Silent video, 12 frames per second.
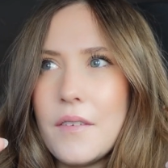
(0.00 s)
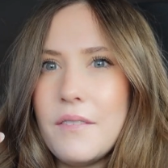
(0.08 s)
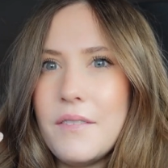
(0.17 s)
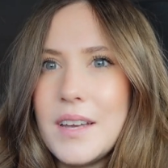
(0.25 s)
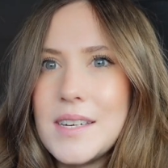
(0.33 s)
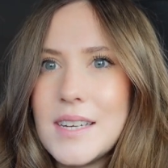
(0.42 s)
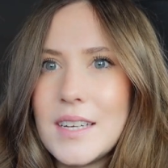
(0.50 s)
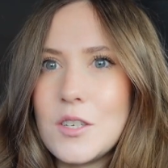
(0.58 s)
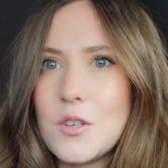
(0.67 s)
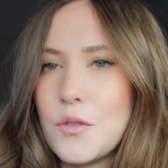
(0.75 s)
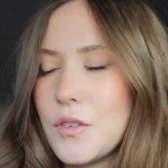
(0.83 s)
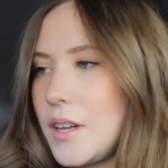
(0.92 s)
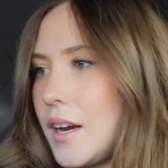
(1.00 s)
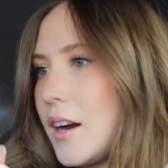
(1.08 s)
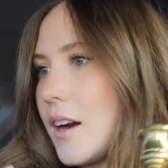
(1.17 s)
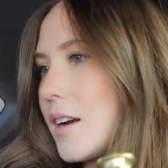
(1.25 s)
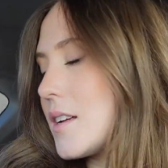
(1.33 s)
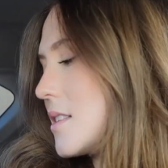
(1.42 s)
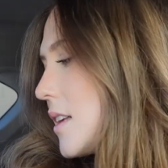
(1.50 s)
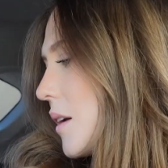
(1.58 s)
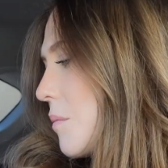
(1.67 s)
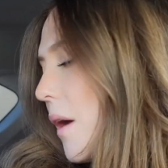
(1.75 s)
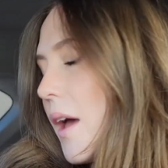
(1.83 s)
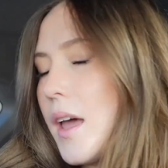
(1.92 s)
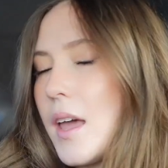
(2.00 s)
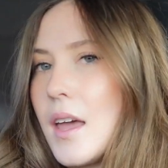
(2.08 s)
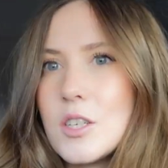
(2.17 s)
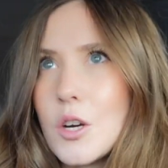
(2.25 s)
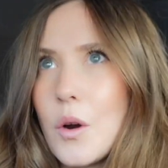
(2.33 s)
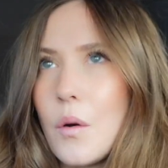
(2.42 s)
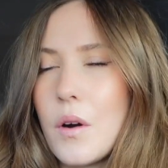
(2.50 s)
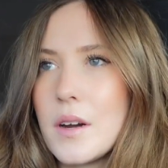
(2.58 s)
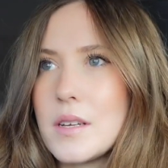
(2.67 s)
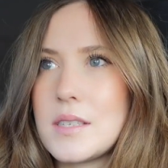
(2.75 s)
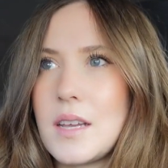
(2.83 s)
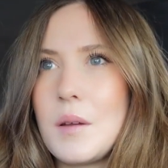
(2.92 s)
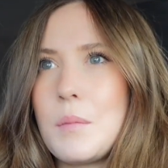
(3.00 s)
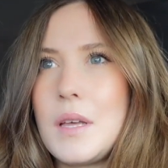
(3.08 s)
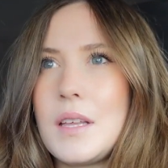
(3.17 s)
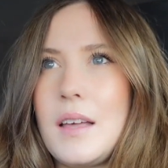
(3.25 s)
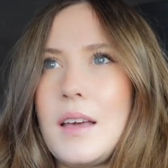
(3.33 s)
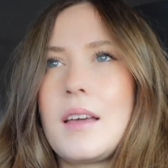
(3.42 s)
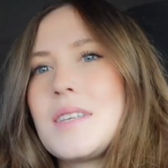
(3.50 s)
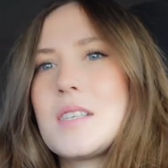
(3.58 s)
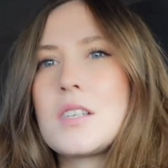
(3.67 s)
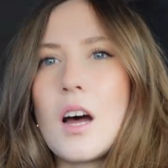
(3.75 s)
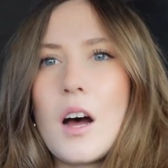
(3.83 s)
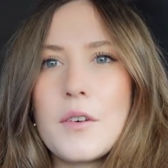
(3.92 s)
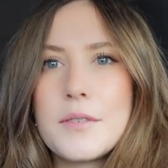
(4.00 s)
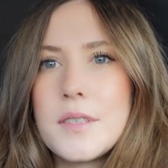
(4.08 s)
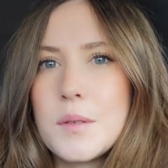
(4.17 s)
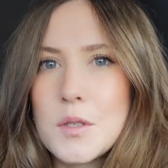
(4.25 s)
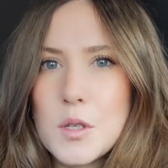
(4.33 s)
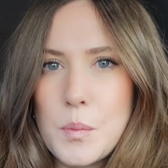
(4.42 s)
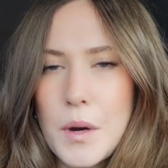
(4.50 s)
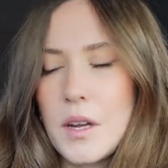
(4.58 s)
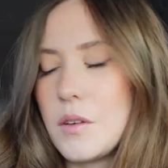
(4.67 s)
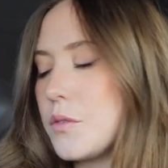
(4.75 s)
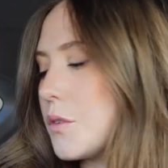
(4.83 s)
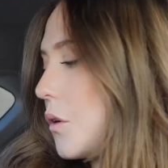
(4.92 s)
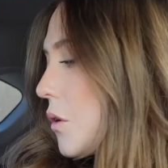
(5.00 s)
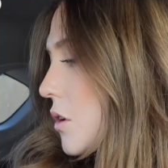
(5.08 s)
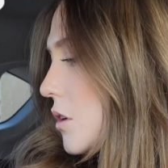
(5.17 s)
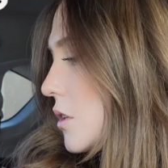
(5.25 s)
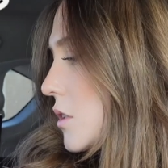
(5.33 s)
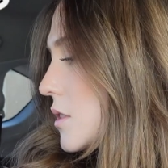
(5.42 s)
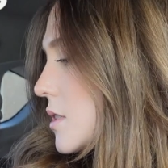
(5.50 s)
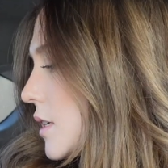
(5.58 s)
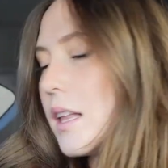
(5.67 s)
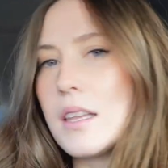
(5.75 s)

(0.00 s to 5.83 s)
vintage flair because like my decor is gonna be like soft spring florals,